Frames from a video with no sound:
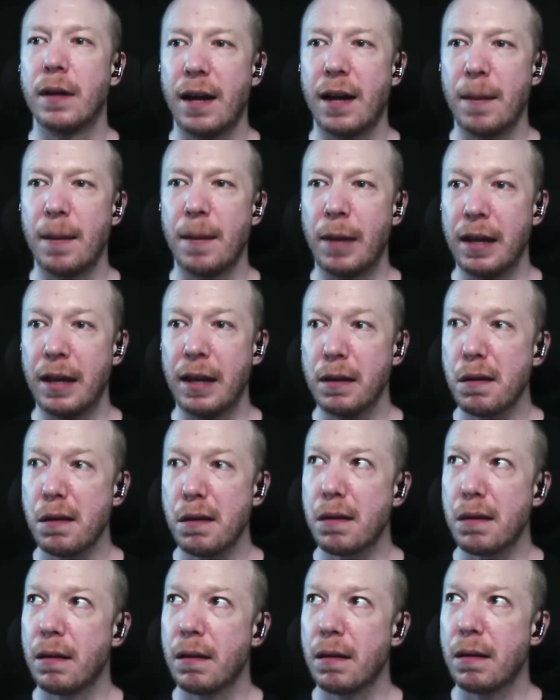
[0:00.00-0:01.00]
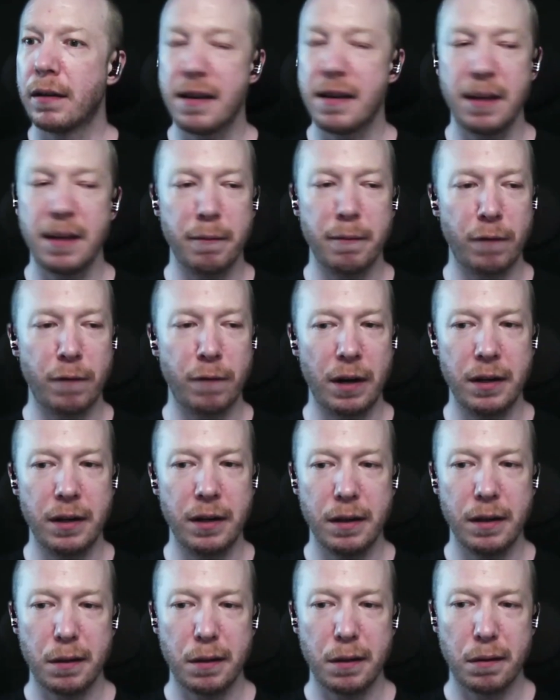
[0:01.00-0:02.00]
I'm Lenz, nickname
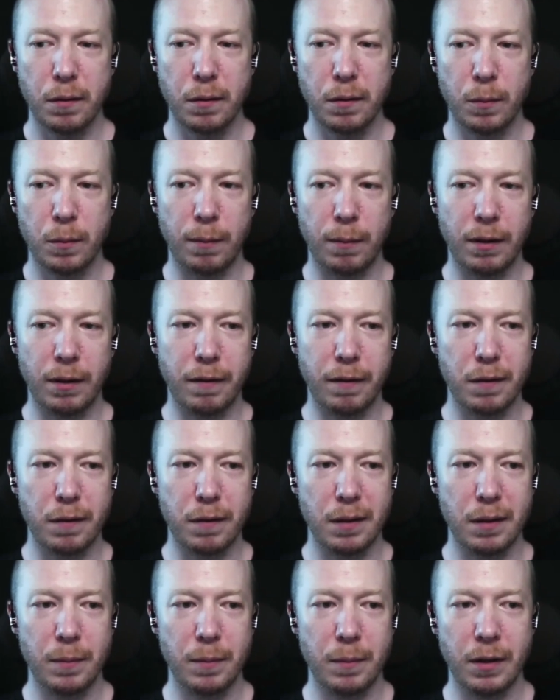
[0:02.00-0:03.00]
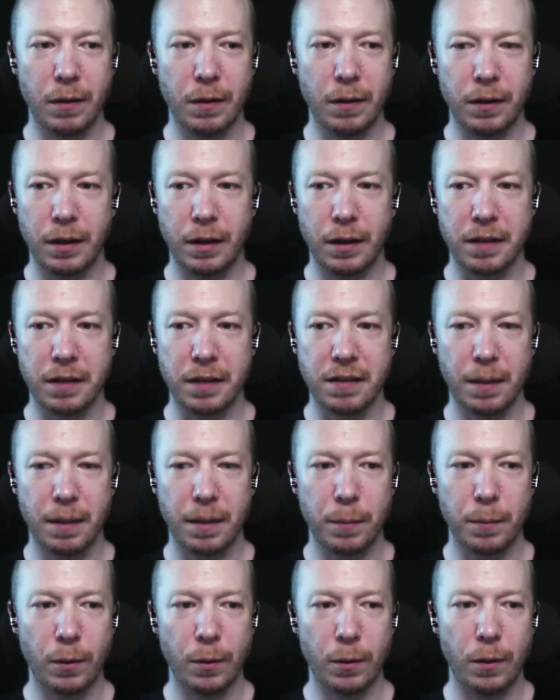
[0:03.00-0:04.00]
Frenius. You probably seen me on
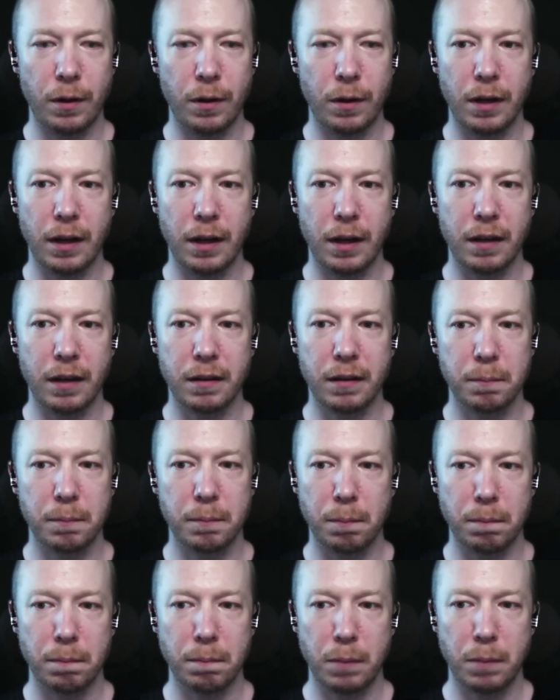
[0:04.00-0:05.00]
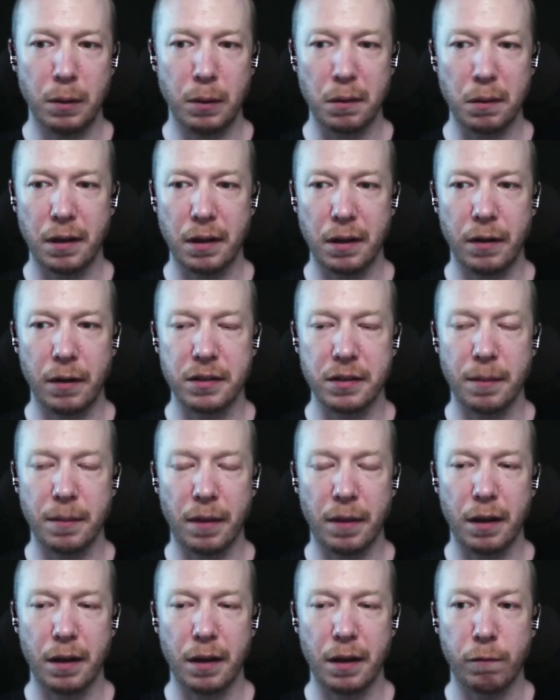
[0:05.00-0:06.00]
GitHub or like Blue Sky or
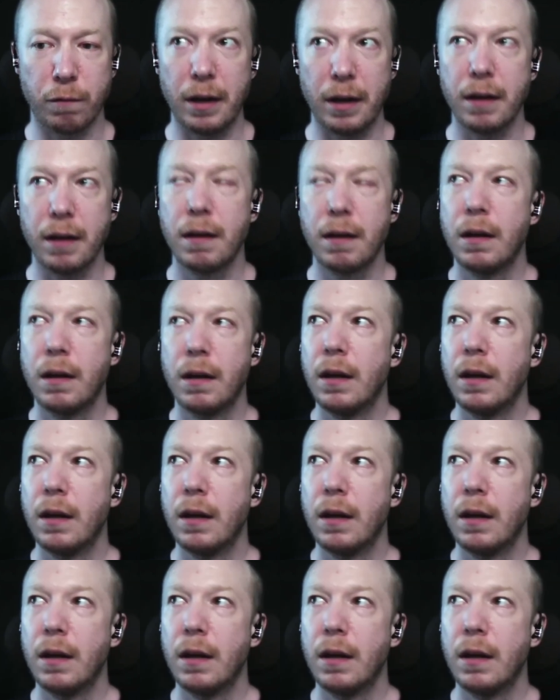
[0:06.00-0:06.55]
something as Fry.